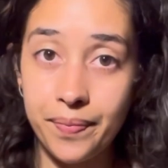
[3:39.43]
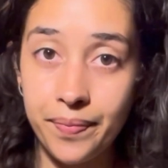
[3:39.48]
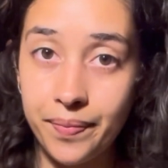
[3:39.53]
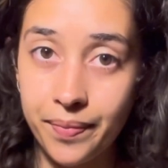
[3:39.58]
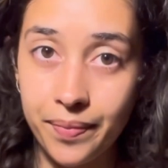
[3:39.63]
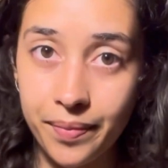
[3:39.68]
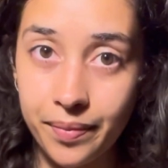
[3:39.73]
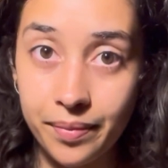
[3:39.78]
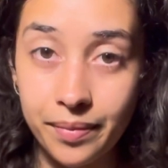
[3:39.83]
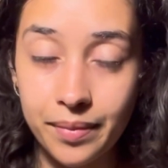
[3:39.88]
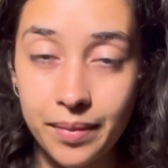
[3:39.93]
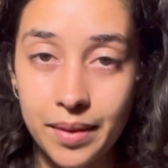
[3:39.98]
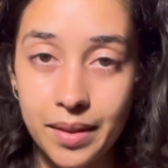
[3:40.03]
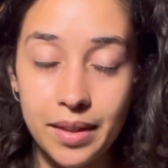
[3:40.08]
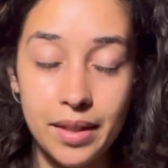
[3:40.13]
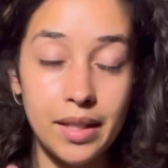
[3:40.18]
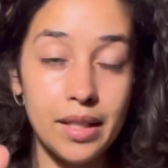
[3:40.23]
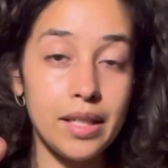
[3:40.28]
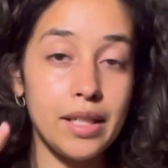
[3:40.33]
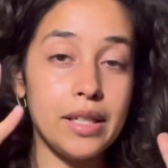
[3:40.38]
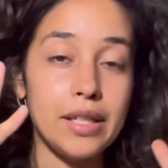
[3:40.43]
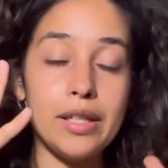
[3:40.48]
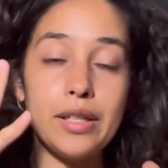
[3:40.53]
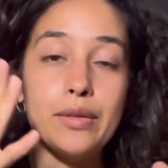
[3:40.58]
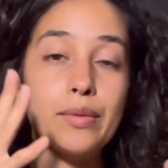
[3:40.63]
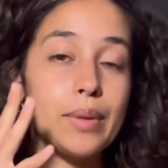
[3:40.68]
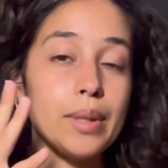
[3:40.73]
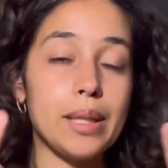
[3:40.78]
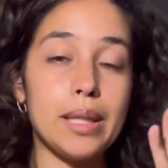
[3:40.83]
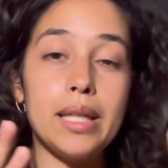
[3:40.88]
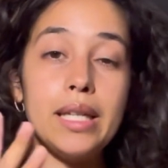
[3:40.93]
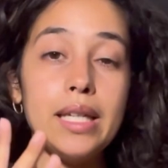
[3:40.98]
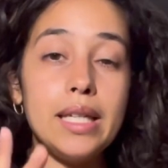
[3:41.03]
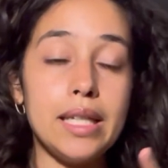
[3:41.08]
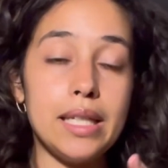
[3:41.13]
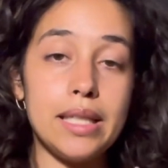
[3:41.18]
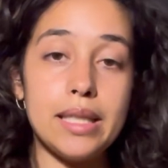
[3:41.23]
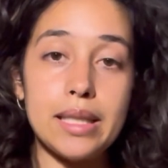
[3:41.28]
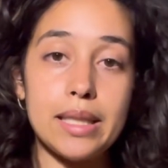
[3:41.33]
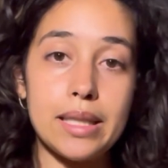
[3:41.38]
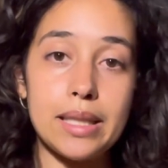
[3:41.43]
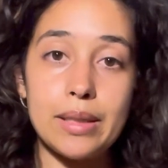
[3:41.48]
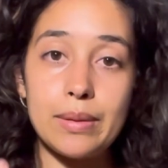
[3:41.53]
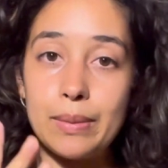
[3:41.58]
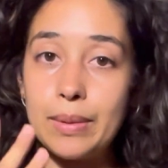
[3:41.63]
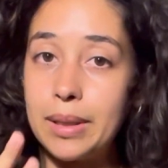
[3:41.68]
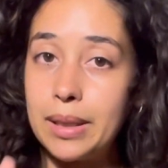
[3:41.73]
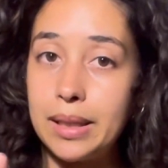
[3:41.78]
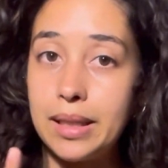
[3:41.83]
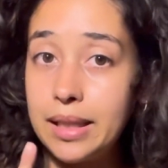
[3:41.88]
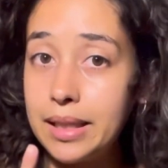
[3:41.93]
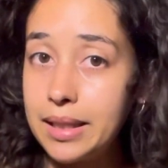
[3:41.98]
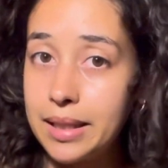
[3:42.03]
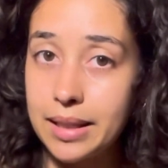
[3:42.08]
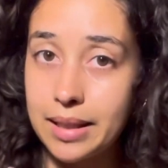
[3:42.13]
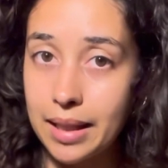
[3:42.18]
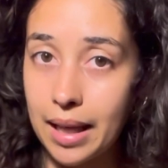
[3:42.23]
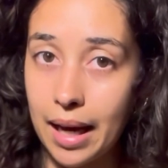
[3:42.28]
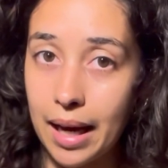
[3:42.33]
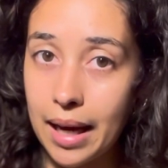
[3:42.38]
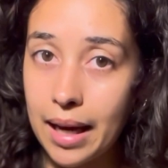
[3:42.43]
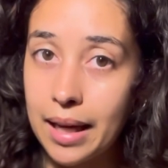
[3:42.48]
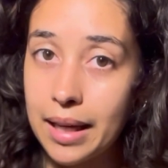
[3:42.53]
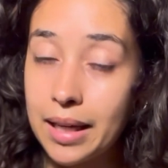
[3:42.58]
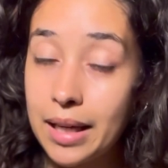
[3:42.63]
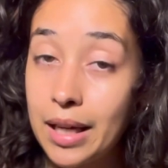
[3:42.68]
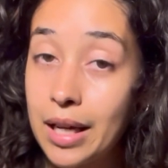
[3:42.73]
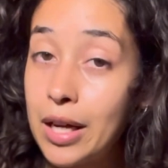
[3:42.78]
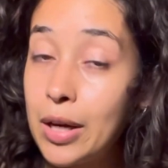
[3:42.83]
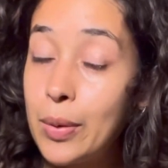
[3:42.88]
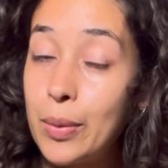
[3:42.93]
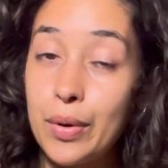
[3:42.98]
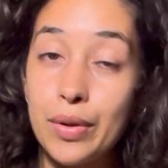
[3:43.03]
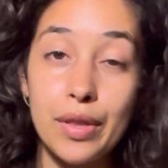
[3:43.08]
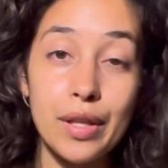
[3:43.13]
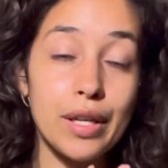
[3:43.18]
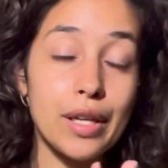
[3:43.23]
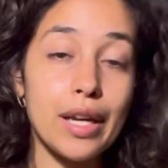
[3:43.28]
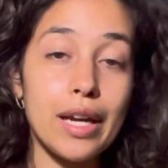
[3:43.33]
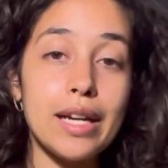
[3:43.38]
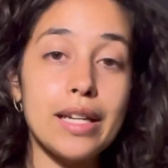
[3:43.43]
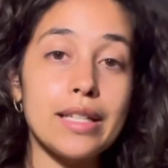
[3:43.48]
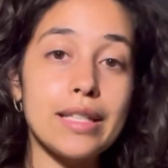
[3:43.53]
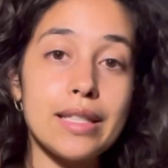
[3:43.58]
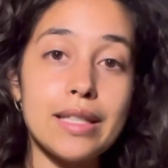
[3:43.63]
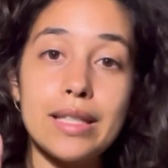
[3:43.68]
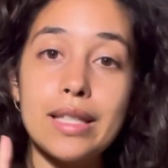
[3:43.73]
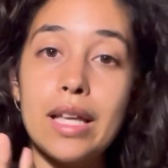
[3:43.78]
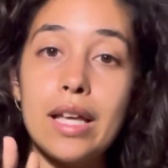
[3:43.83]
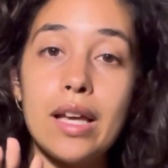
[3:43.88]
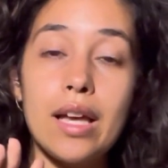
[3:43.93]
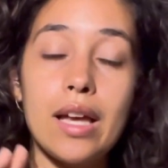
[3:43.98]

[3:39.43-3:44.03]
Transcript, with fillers: Hmm, see, release, release that with a nice